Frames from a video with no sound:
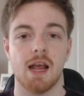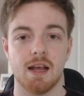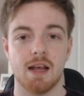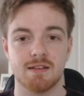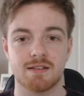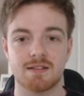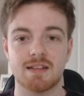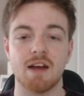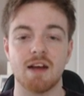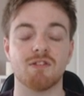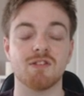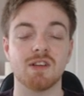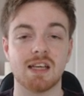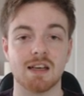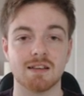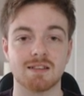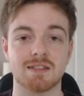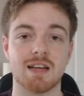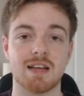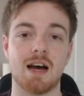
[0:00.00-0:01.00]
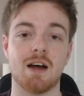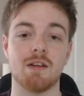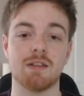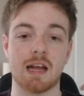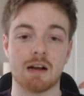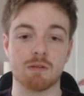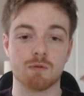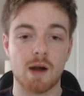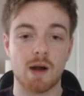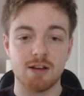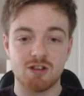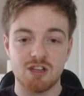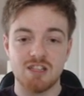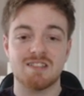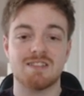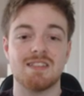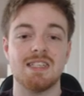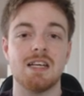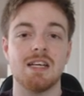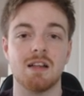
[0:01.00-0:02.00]
is definitely a sound that
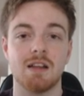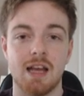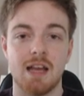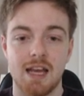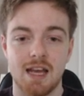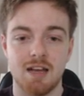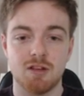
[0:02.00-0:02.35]
Registeel